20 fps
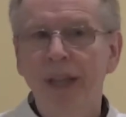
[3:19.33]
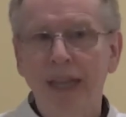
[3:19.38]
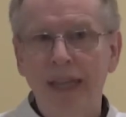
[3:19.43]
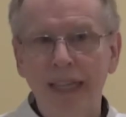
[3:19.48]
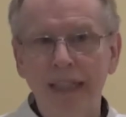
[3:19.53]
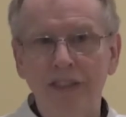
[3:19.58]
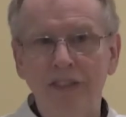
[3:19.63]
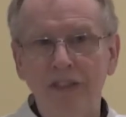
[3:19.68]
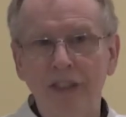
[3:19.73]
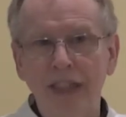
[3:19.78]

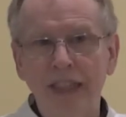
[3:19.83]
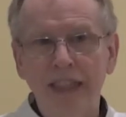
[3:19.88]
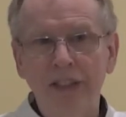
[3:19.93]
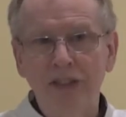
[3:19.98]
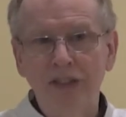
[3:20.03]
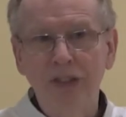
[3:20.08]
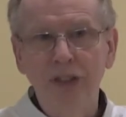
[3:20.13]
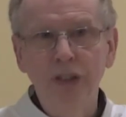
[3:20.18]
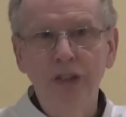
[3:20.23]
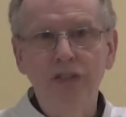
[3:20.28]
It's,
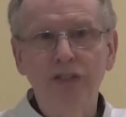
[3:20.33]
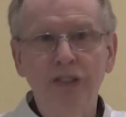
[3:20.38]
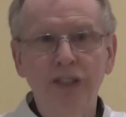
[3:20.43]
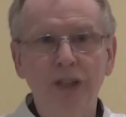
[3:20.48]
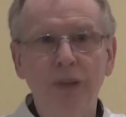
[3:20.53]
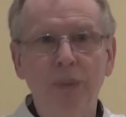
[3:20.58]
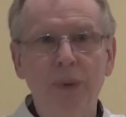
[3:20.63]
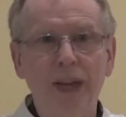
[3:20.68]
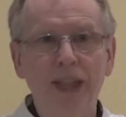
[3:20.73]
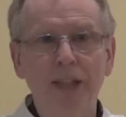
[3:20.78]
it's usually
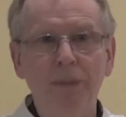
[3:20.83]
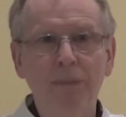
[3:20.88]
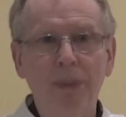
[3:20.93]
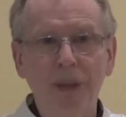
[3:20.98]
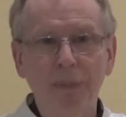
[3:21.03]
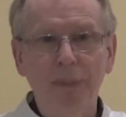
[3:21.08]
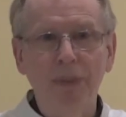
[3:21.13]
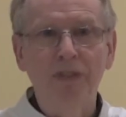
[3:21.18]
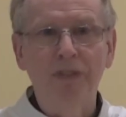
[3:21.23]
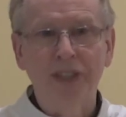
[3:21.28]
the way that
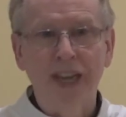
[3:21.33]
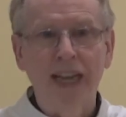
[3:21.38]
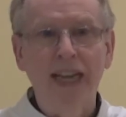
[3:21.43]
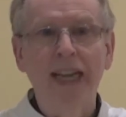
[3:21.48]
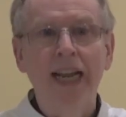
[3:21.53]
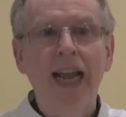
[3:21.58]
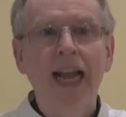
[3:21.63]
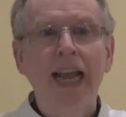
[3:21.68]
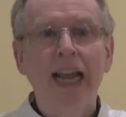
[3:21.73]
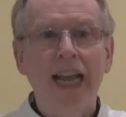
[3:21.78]
people say,
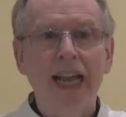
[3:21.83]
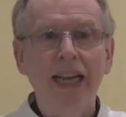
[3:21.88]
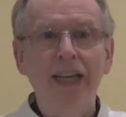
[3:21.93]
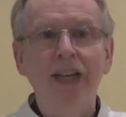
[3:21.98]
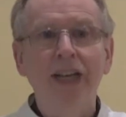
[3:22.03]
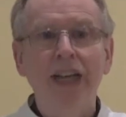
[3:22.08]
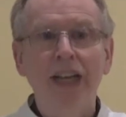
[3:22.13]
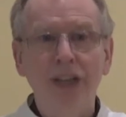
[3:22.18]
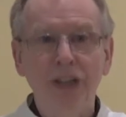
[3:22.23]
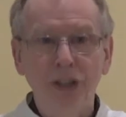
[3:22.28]
and,
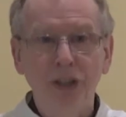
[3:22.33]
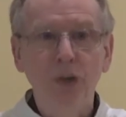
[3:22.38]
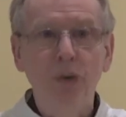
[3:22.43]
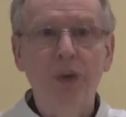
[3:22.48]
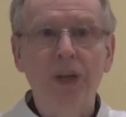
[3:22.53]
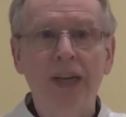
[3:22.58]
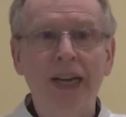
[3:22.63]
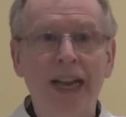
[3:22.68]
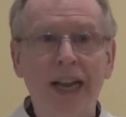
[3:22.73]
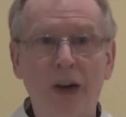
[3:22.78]
and you
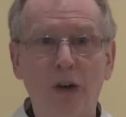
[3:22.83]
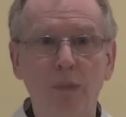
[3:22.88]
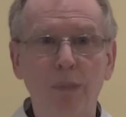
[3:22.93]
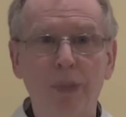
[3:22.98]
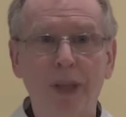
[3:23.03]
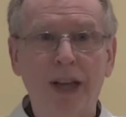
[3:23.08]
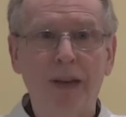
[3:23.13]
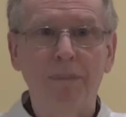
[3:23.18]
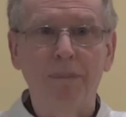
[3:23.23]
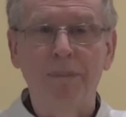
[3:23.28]
can help
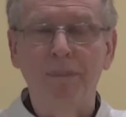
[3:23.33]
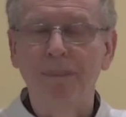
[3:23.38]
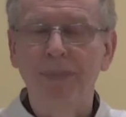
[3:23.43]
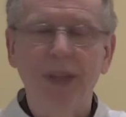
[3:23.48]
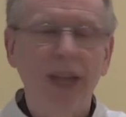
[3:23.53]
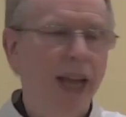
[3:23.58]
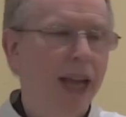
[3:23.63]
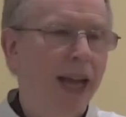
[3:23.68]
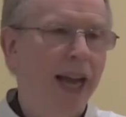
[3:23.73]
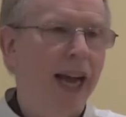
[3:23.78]
them.
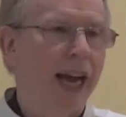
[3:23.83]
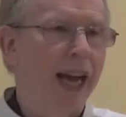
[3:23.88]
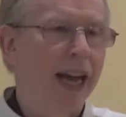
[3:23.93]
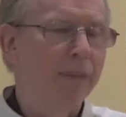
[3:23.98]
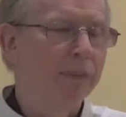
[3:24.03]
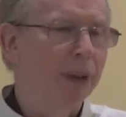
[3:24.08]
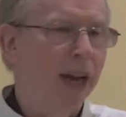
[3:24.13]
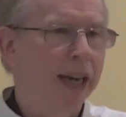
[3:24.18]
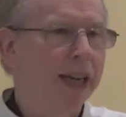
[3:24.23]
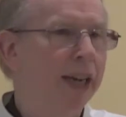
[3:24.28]
I'm
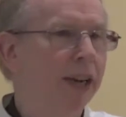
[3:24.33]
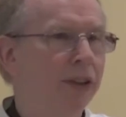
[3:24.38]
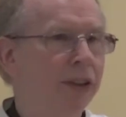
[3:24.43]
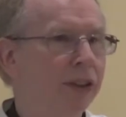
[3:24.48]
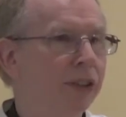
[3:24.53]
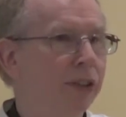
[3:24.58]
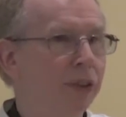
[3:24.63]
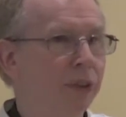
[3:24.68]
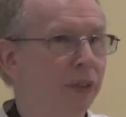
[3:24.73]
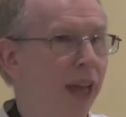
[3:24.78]
not here to
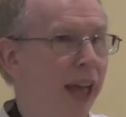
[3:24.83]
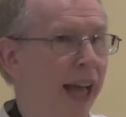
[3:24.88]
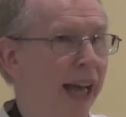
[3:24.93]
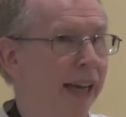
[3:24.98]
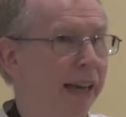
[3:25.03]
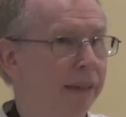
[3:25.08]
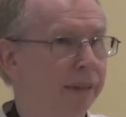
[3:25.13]
do that.